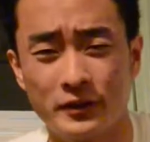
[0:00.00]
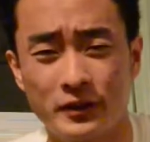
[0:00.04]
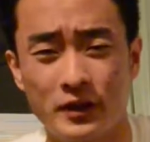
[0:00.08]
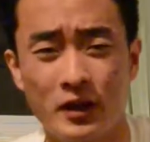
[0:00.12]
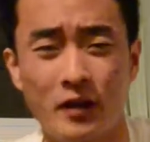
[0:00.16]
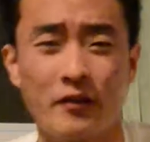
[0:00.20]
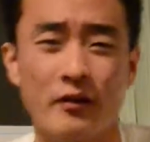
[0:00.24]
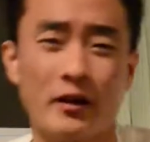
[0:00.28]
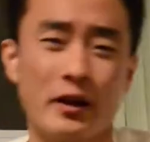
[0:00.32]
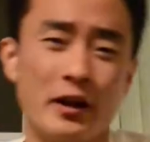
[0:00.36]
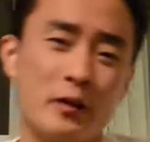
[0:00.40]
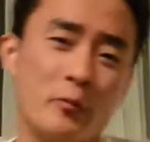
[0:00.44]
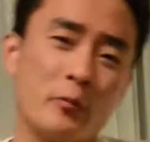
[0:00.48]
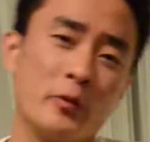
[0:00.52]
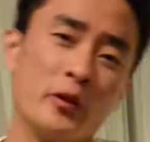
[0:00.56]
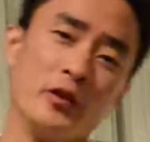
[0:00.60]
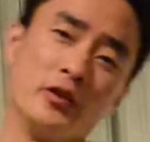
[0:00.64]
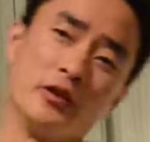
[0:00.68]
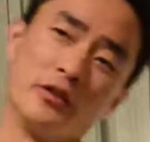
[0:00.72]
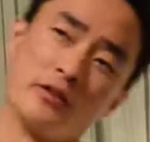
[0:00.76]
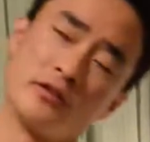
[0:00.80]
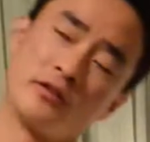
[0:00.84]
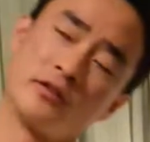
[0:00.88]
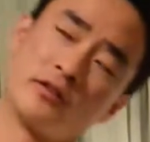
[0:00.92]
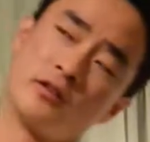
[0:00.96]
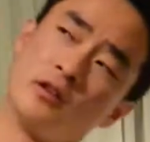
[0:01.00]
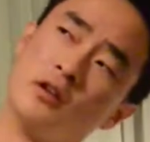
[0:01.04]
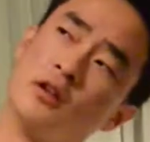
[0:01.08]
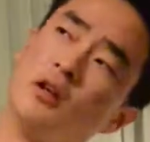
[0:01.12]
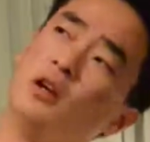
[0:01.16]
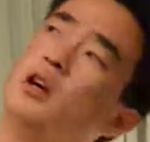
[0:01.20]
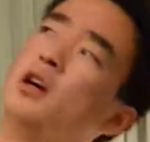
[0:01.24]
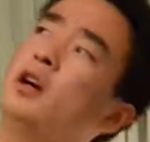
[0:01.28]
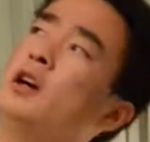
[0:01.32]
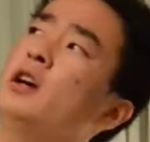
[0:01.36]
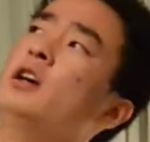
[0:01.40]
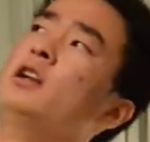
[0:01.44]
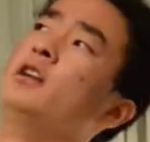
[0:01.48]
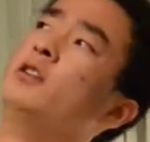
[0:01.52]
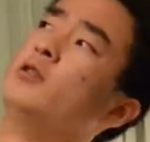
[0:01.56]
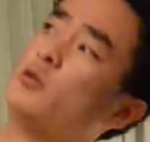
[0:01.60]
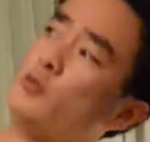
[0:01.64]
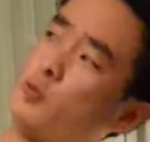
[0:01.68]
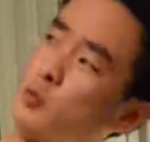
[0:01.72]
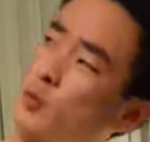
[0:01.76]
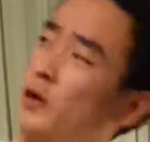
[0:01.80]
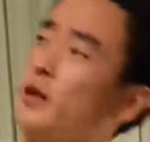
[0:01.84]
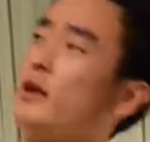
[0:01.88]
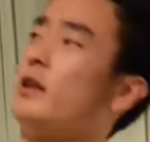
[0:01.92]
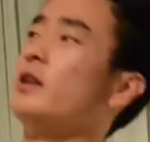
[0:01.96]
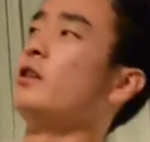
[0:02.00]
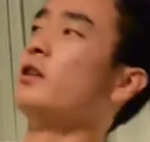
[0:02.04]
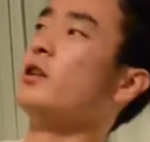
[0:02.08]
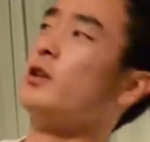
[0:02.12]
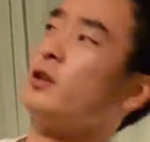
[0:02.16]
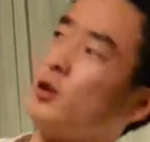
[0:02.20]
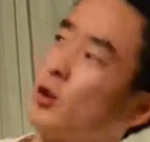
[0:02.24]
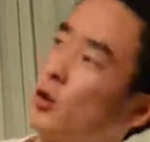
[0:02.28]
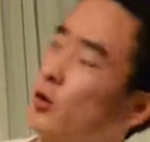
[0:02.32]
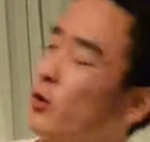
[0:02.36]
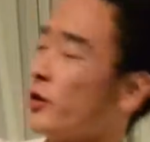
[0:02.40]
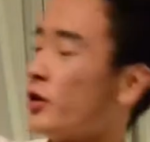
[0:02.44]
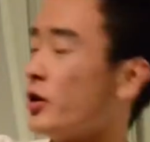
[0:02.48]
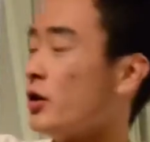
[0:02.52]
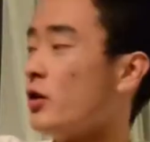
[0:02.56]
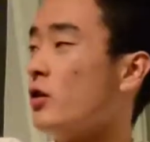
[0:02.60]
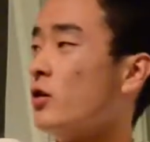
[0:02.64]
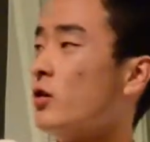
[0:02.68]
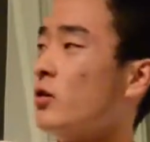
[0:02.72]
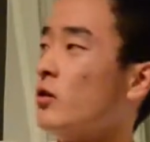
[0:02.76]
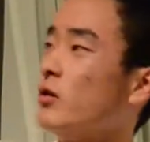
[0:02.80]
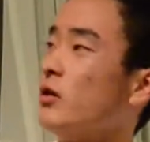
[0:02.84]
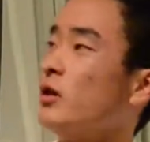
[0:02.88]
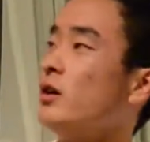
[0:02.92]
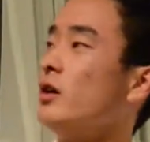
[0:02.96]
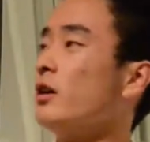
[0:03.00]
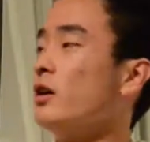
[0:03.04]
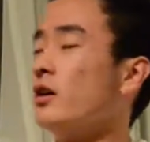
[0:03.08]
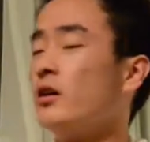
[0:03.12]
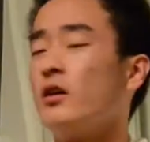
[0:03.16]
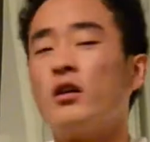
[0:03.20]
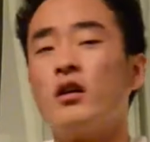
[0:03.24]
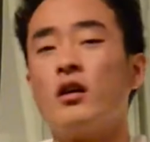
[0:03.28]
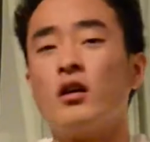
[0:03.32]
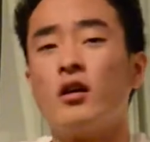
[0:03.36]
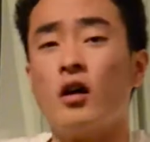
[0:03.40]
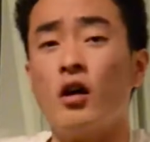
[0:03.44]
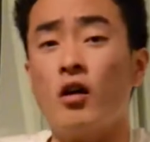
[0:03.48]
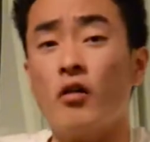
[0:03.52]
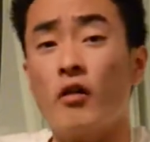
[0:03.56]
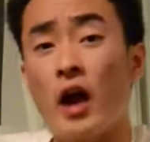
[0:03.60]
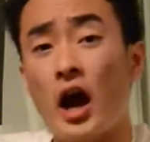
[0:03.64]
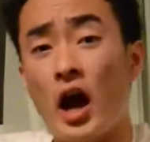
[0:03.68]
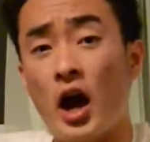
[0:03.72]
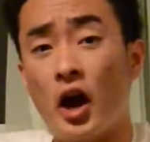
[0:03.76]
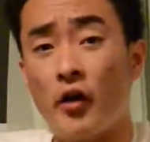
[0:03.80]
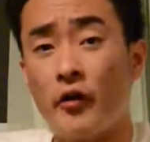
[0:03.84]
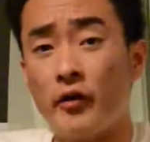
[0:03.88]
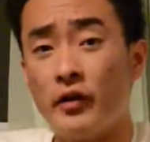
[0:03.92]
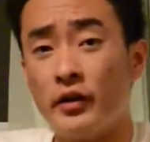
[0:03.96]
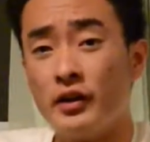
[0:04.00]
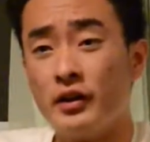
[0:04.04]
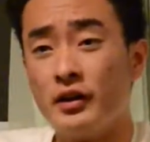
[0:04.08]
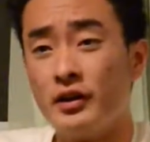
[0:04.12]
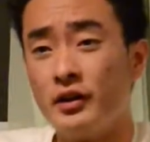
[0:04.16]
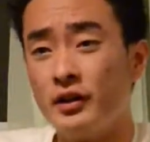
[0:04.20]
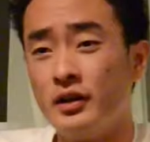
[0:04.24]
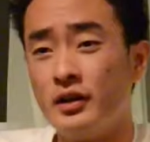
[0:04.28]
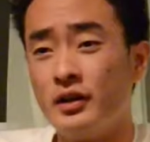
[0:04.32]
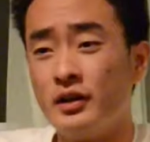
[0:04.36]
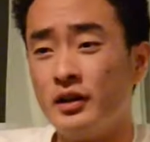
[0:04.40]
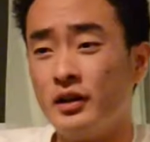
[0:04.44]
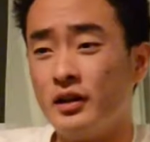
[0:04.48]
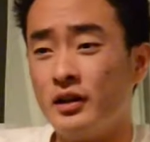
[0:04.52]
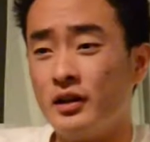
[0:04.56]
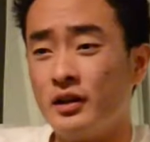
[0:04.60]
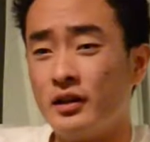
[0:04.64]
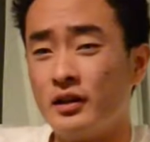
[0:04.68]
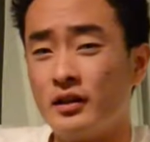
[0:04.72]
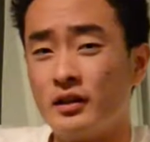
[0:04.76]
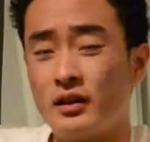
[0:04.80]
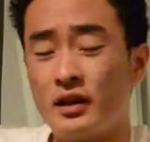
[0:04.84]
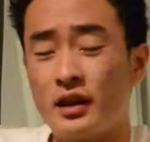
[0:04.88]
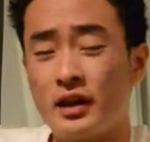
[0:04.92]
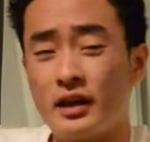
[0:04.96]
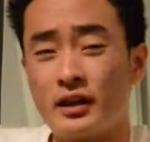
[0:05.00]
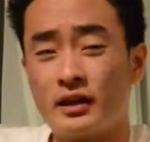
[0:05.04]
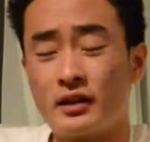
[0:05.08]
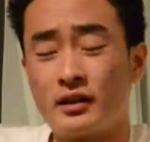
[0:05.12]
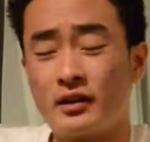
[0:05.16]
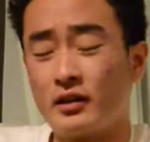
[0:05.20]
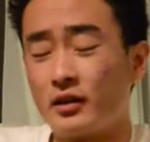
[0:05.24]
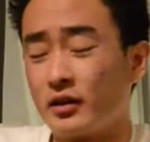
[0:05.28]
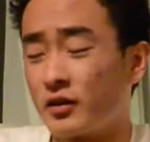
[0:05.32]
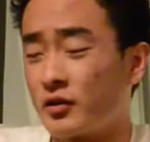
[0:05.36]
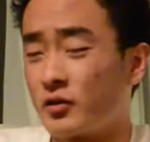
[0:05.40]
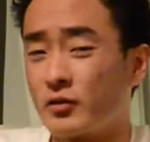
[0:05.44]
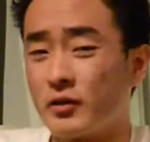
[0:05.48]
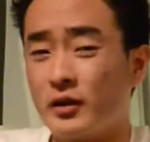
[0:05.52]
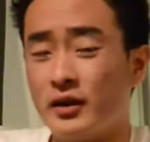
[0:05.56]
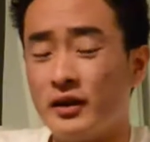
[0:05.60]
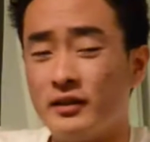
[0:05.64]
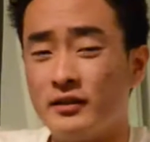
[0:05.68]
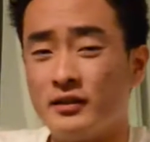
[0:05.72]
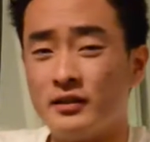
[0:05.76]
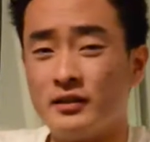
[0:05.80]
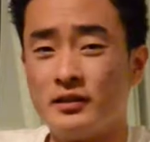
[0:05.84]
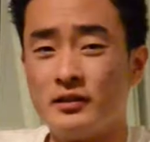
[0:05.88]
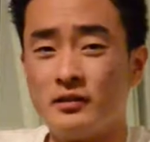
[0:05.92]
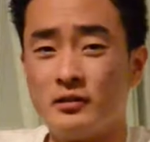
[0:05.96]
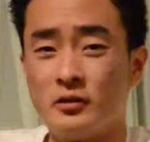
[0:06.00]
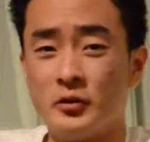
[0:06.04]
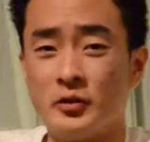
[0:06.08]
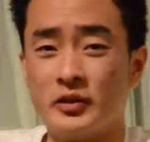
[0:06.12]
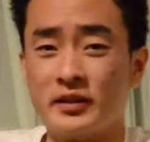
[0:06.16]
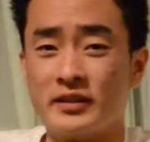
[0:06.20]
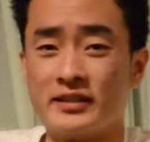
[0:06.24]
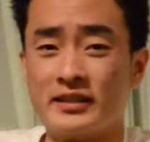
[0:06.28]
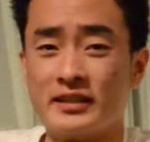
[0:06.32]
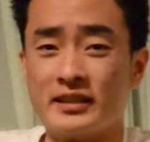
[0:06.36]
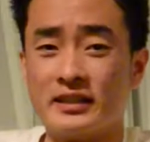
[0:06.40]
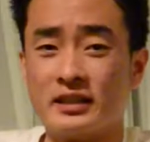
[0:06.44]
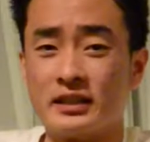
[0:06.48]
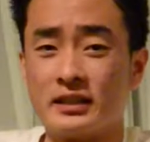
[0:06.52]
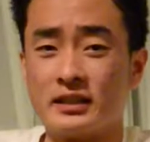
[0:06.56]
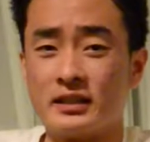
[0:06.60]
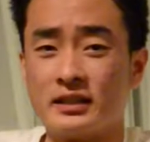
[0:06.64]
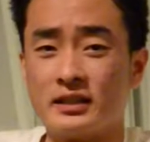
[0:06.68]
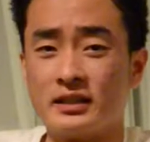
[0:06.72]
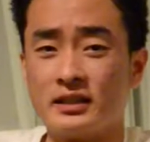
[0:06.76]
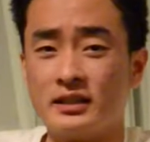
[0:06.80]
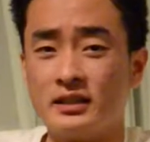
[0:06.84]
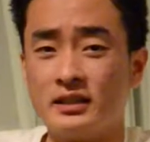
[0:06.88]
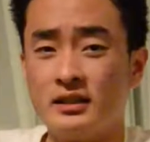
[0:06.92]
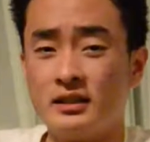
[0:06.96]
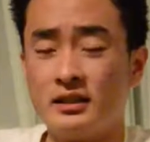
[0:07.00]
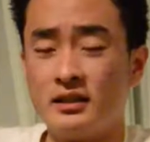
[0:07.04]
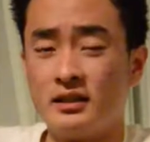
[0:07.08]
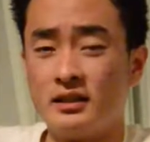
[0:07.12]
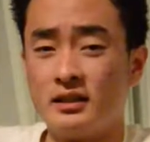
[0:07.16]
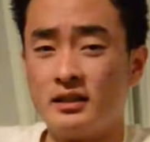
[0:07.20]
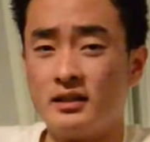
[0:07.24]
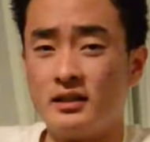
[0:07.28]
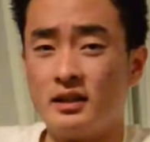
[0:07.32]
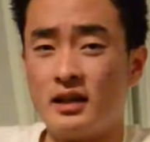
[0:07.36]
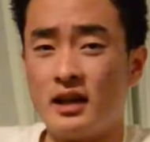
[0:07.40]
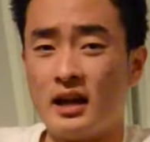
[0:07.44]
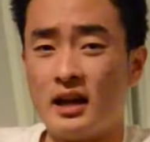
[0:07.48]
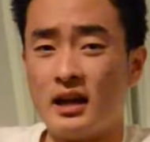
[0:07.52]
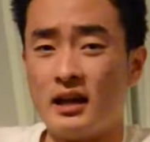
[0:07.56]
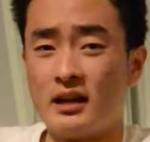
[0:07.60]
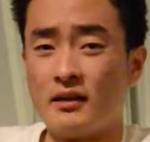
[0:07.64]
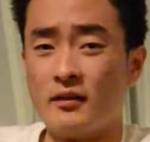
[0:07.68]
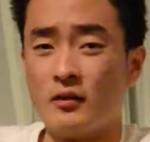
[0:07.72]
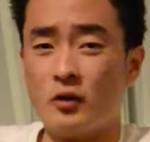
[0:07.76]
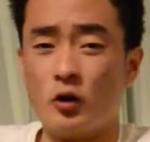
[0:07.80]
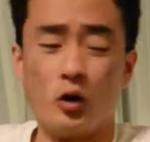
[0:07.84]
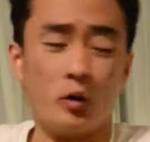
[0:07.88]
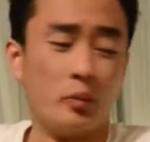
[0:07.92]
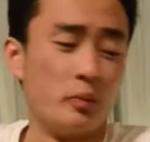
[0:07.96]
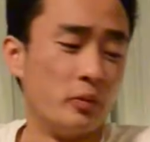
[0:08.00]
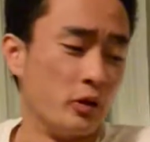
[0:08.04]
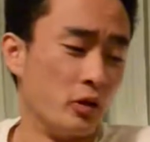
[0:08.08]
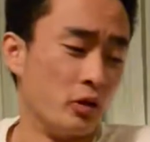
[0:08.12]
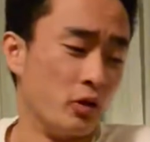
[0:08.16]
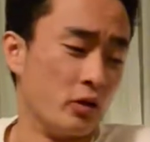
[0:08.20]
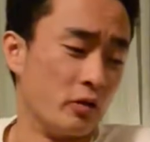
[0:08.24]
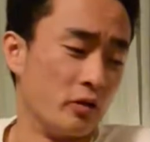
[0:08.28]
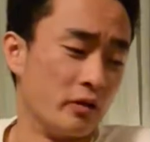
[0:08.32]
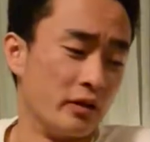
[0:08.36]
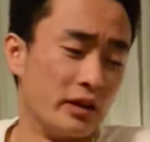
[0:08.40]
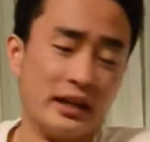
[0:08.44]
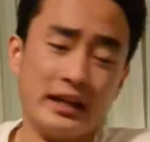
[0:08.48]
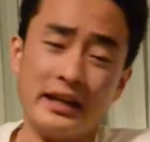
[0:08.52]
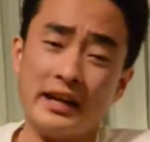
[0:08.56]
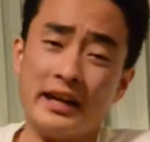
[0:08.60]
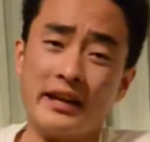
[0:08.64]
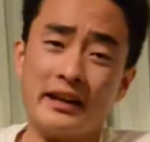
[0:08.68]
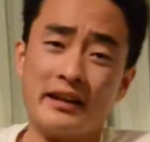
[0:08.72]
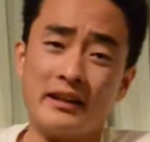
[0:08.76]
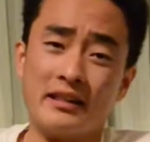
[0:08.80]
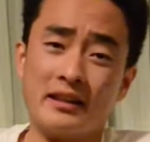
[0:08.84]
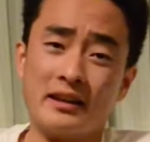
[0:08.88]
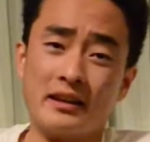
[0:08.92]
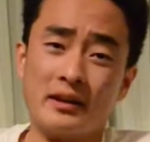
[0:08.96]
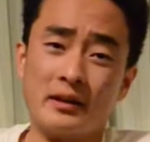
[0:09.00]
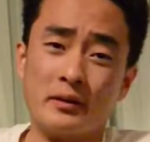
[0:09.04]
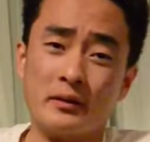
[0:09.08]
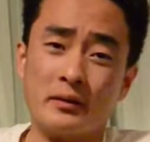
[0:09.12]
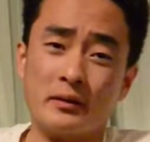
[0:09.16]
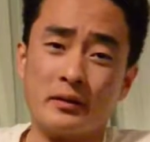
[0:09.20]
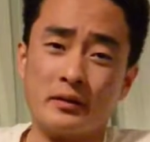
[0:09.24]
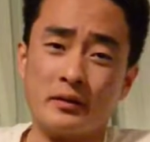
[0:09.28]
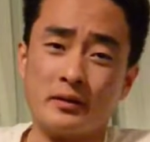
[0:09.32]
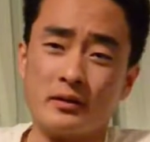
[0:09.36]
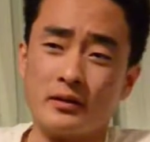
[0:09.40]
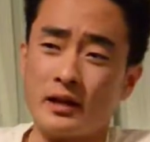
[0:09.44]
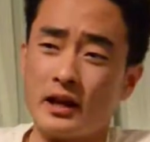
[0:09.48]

Alright? Where you just swing the yo-yo around like a crazy lunatic and hope you don't hit anything.